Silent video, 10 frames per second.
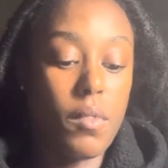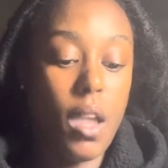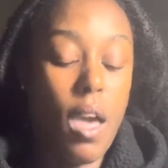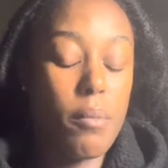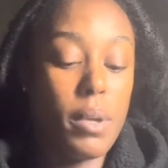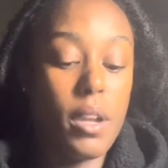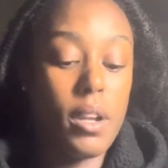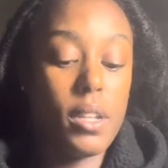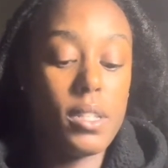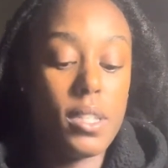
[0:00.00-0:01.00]
I'm
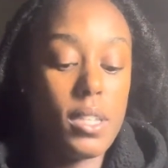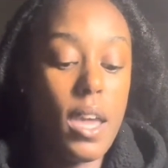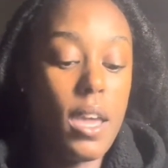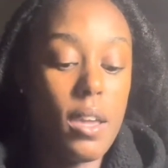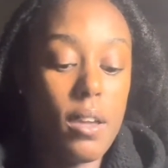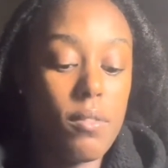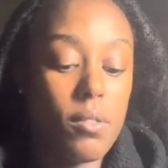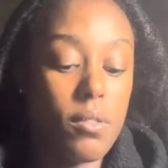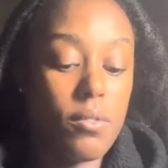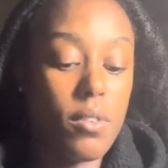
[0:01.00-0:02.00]
hearing save
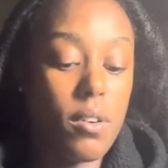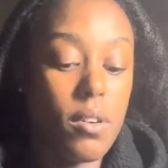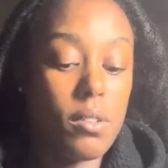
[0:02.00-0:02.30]
room for my